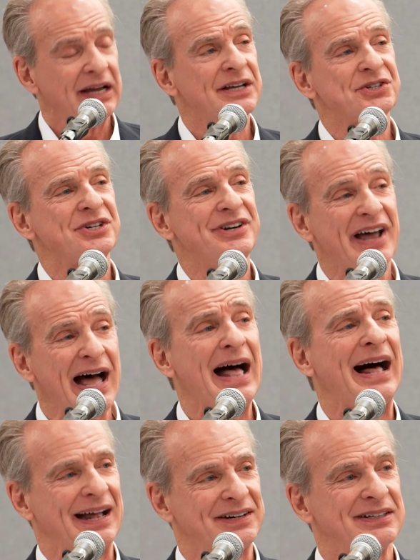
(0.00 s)
is
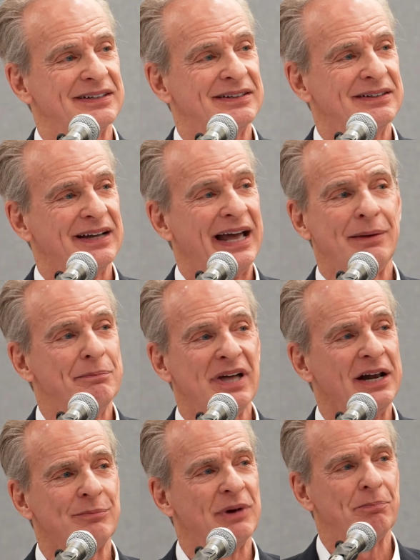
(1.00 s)
not a
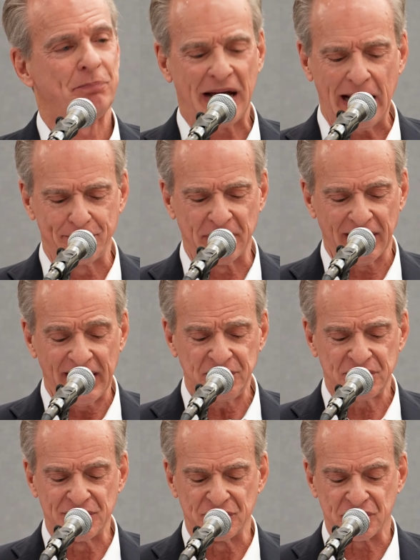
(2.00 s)
minimum
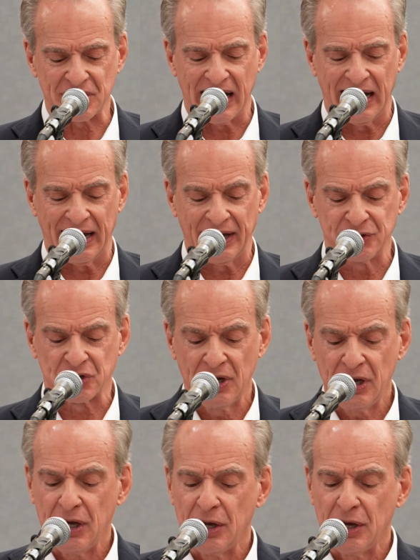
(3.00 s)
population size,